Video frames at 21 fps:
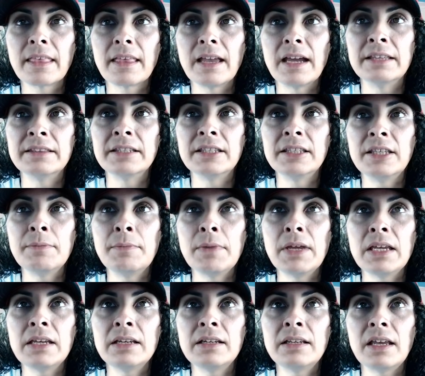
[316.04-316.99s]
and then they
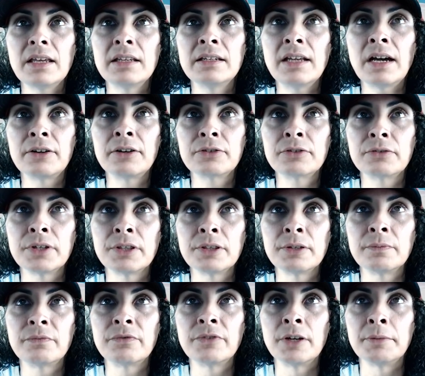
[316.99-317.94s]
made an
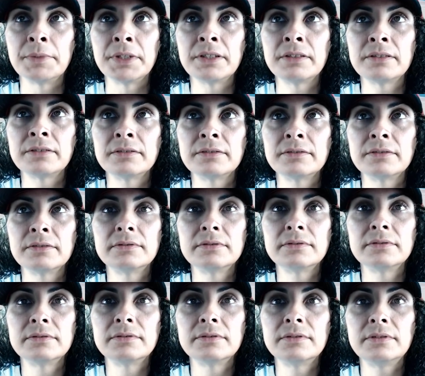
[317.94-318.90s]
algorithm from it,
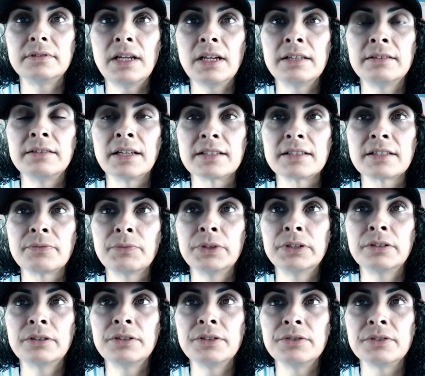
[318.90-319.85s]
and that's
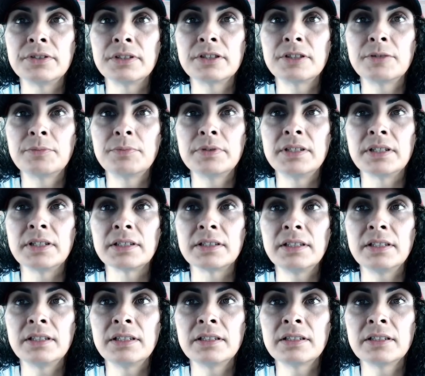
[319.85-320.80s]
what they're using to predict
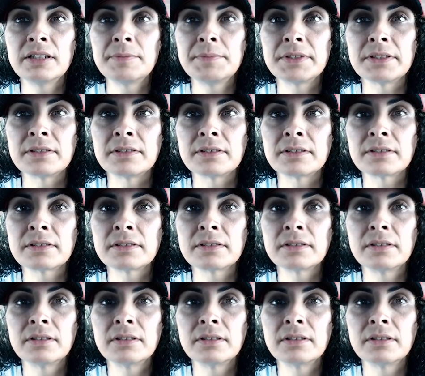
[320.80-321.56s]
the eclipses.